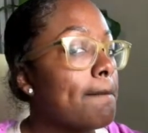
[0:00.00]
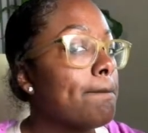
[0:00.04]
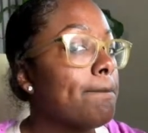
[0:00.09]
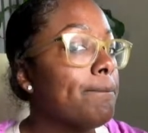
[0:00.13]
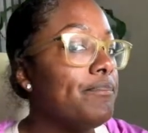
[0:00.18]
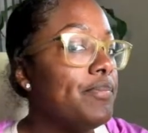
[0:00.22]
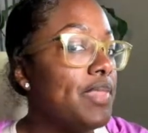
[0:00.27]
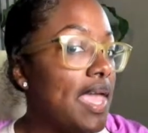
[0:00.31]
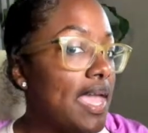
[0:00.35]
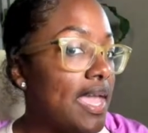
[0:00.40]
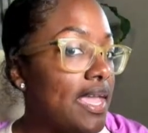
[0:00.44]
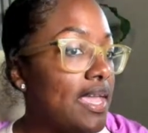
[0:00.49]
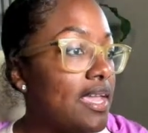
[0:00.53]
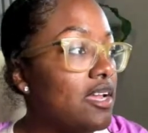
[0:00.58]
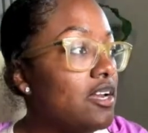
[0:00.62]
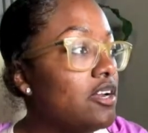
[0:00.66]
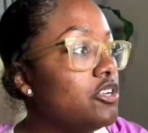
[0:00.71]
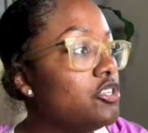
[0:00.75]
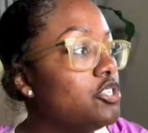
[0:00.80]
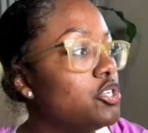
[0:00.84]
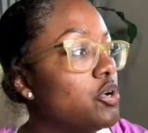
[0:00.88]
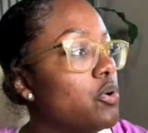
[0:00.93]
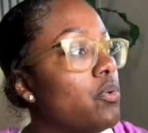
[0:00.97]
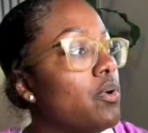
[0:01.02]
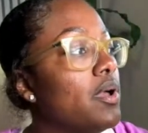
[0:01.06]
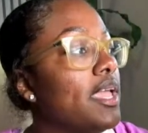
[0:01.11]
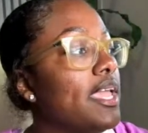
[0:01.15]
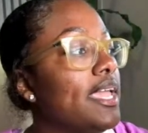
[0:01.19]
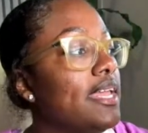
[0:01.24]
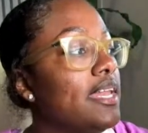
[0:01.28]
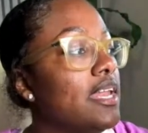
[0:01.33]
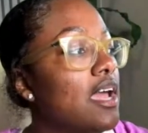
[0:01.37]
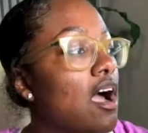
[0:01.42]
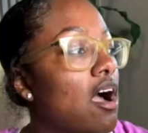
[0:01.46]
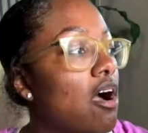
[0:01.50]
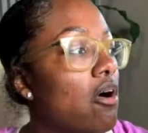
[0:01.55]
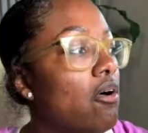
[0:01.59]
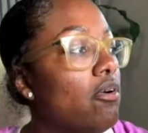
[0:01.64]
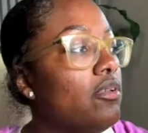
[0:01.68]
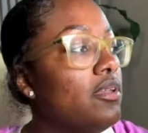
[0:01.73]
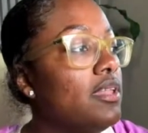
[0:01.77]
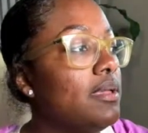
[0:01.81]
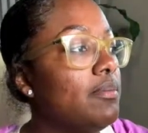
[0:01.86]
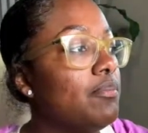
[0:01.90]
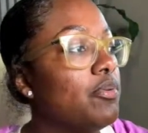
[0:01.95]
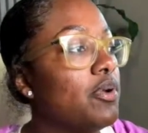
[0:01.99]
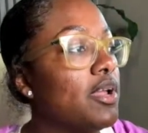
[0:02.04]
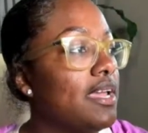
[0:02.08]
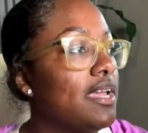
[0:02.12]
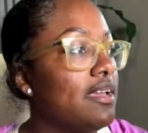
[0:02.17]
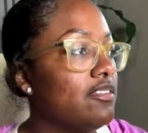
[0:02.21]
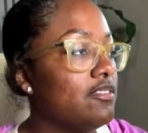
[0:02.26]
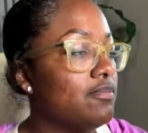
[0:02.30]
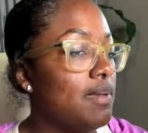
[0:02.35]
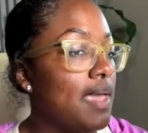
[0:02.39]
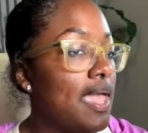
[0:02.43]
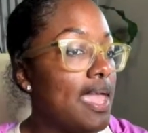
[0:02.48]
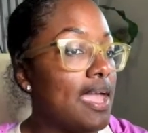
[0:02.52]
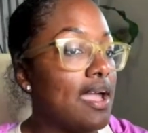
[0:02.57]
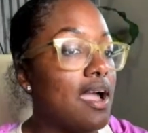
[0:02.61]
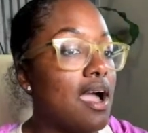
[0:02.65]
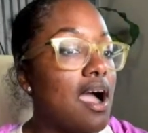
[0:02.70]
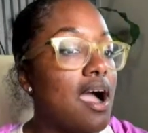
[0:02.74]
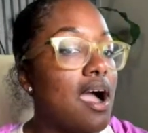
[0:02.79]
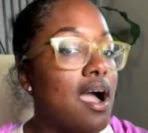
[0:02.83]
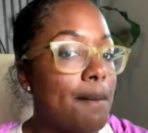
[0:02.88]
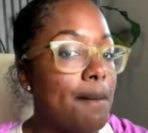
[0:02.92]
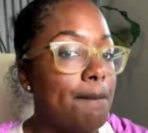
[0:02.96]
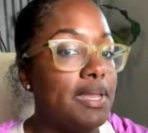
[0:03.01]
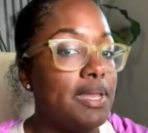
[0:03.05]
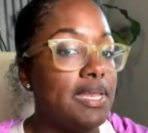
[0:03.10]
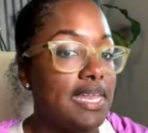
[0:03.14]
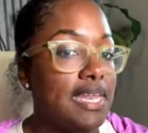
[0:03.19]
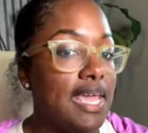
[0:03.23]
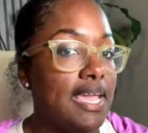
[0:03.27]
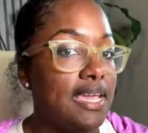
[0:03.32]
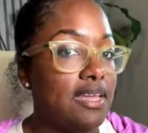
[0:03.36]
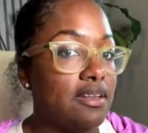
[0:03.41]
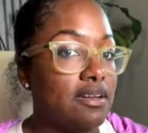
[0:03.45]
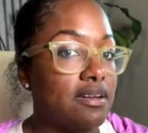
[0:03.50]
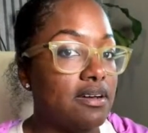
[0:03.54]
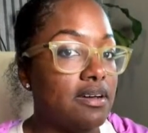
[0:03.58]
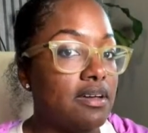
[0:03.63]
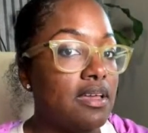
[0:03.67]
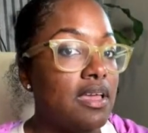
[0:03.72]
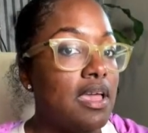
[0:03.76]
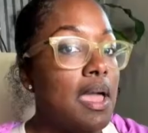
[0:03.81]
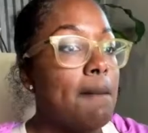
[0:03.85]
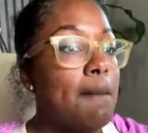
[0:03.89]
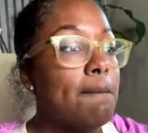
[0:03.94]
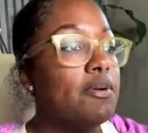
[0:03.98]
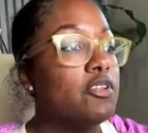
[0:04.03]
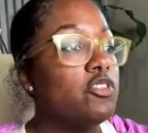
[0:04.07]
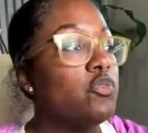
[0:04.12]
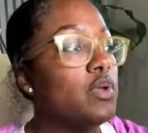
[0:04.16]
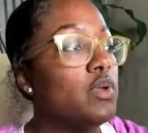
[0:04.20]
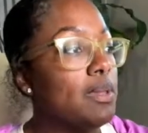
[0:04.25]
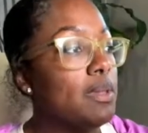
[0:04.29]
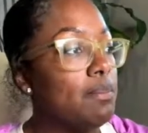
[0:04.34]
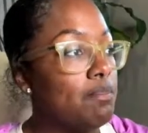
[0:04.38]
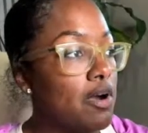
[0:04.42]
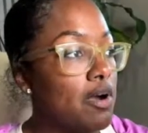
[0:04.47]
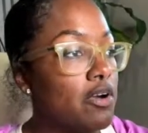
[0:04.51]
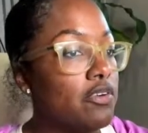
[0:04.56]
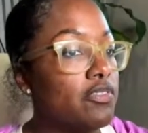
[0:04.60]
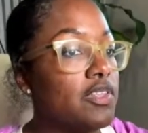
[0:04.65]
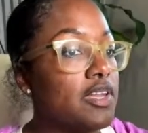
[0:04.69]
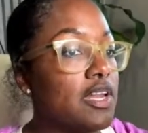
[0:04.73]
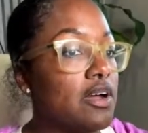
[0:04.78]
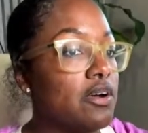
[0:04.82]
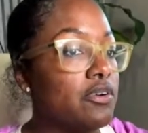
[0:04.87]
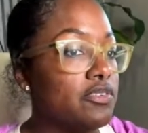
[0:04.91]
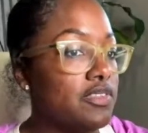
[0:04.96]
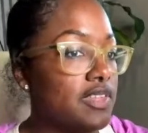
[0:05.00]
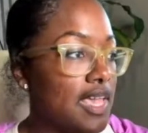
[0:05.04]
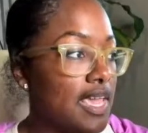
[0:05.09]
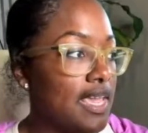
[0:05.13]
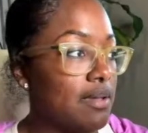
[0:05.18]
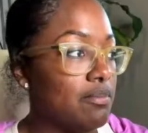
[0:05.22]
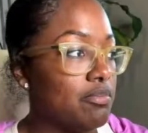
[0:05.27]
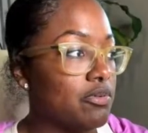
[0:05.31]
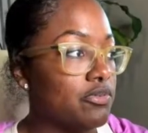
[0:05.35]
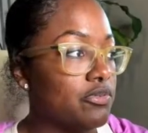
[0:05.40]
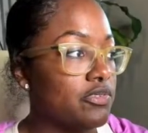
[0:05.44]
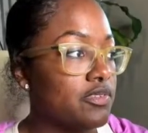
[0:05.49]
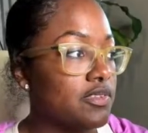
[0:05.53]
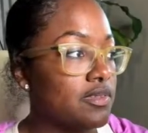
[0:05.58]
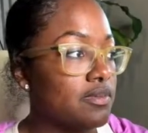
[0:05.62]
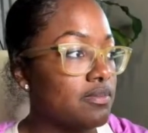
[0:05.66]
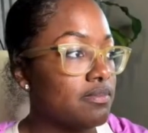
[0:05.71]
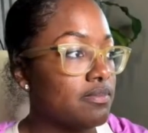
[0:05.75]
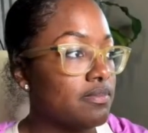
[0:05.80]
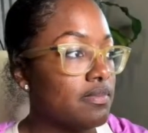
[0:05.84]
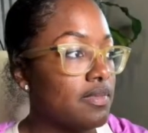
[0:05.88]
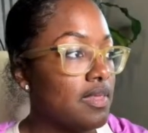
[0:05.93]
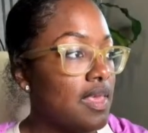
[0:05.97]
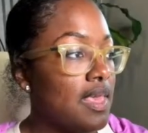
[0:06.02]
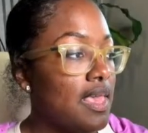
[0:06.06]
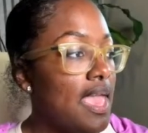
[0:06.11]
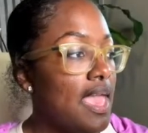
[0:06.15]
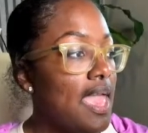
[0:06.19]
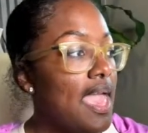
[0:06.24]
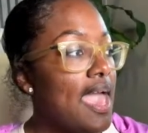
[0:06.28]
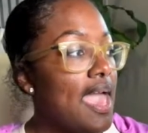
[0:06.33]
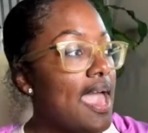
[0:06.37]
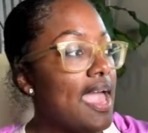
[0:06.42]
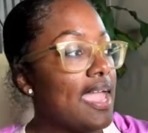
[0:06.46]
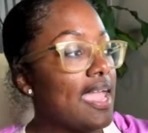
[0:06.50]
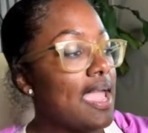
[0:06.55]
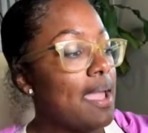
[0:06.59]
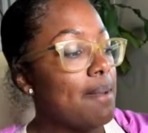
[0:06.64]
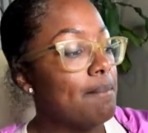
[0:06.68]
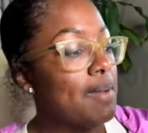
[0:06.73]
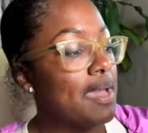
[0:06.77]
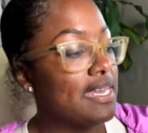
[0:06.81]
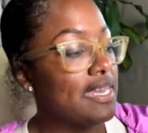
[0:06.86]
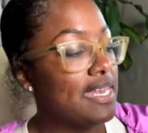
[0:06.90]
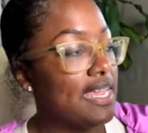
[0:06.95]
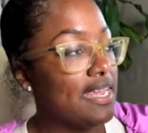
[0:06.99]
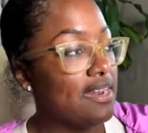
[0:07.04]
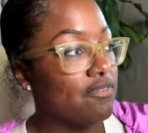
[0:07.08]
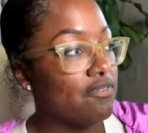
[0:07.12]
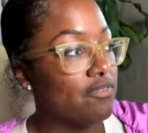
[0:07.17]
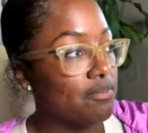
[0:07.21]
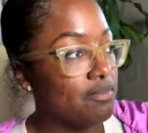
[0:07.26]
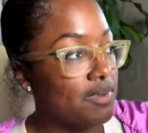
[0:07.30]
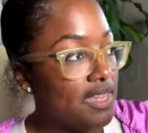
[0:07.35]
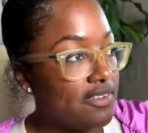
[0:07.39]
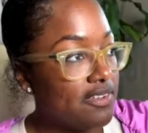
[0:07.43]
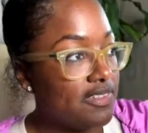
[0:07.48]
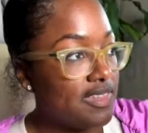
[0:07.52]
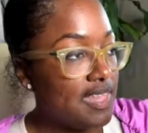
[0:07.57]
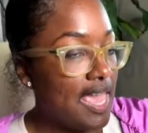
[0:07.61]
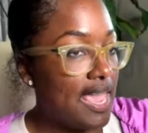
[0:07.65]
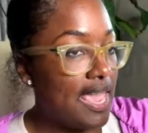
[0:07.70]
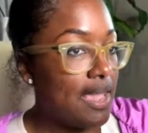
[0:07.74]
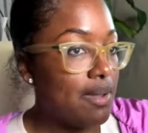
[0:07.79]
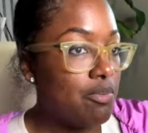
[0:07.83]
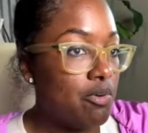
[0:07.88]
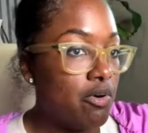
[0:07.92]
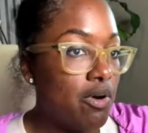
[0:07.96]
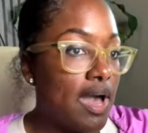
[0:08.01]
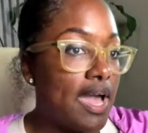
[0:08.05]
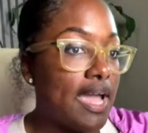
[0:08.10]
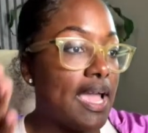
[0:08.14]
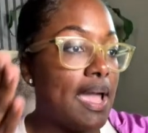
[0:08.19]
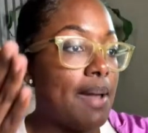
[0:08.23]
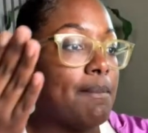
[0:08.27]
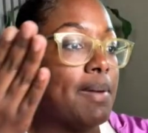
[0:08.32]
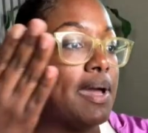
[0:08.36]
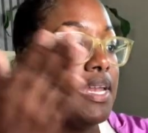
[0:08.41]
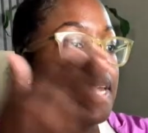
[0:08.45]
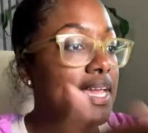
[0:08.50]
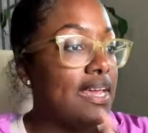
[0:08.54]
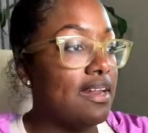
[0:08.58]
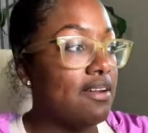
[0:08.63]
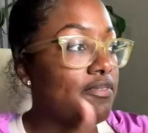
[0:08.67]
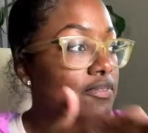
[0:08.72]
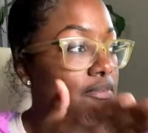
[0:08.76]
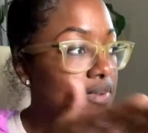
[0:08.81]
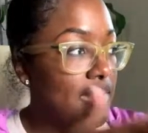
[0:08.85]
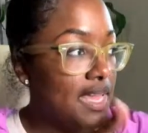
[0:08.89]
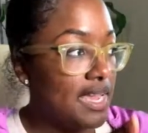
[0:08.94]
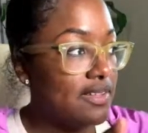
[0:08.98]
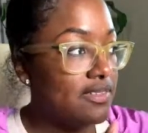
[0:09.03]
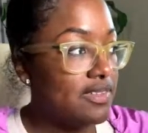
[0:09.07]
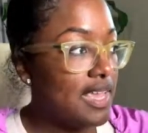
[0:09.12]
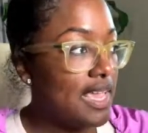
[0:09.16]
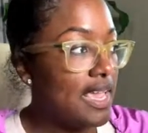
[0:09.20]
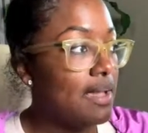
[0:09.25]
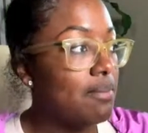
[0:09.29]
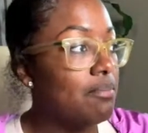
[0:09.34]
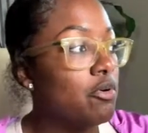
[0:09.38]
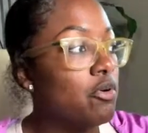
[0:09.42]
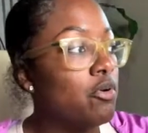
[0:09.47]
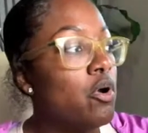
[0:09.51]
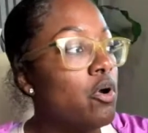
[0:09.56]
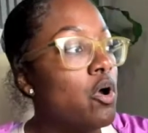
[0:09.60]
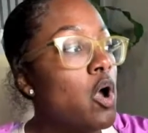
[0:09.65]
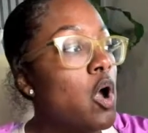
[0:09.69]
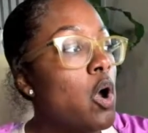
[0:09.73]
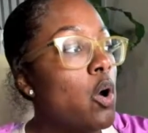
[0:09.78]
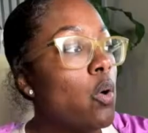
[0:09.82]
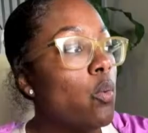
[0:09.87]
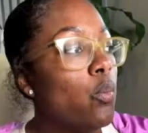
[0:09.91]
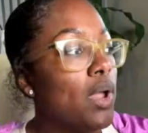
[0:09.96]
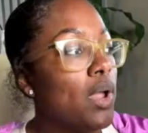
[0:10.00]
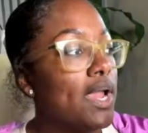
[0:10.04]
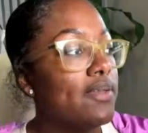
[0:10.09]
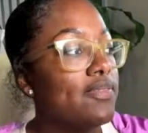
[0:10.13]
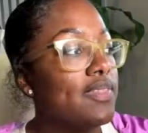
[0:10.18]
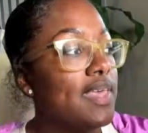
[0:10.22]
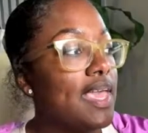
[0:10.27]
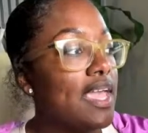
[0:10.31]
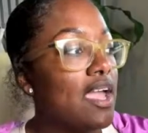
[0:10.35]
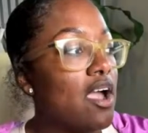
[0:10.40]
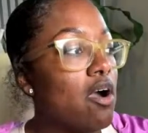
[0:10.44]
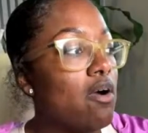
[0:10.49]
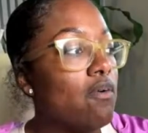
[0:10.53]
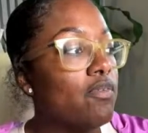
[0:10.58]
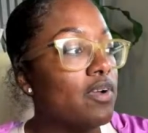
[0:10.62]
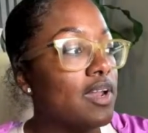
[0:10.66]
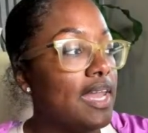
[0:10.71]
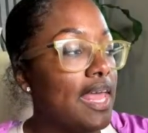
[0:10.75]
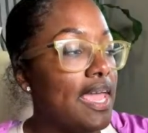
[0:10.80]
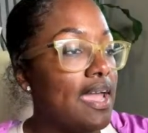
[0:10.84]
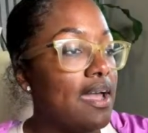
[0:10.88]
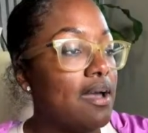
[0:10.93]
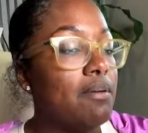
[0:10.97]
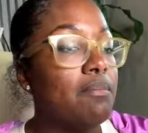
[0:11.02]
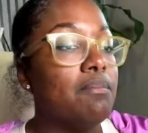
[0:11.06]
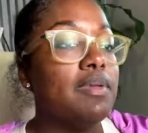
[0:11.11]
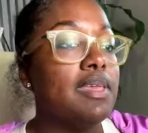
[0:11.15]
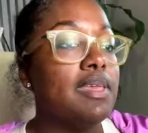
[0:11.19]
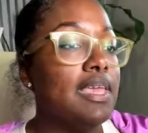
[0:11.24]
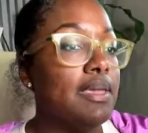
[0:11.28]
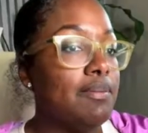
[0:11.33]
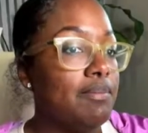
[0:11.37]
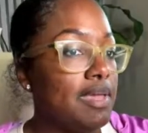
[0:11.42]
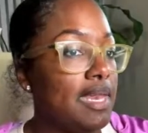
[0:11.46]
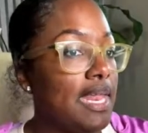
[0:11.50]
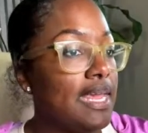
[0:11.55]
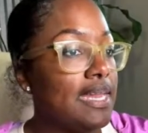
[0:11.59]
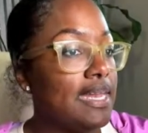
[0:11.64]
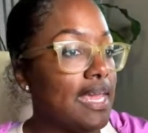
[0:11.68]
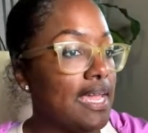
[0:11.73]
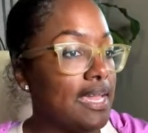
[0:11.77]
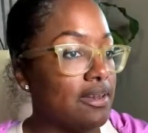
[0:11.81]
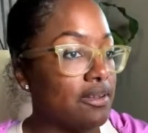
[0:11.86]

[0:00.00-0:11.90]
the inner join only brings back common data between both of those tables. I got my data from this table, I got my data from that table. Where they overlap, give me that data.